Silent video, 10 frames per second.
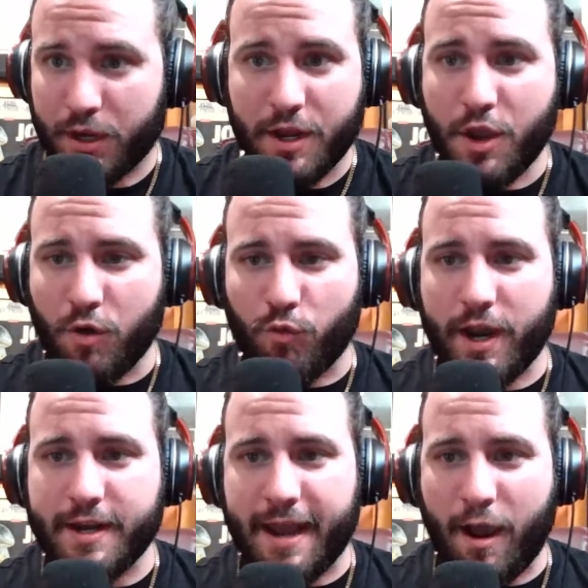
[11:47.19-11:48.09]
But
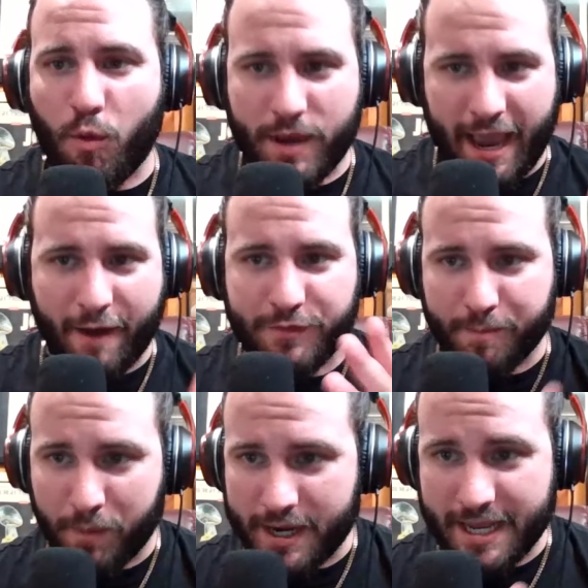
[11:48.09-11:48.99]
right now we have
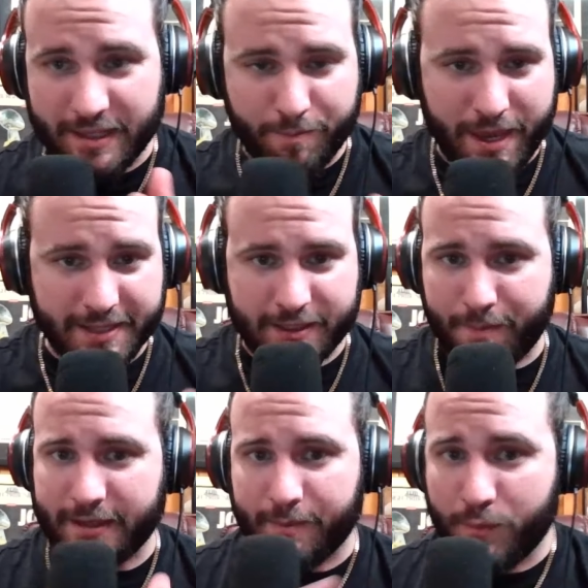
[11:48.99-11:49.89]
the money and the means
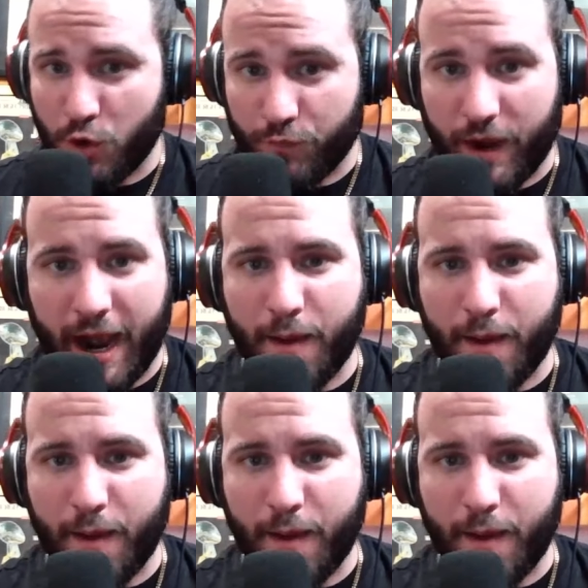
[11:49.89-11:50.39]
to make the move.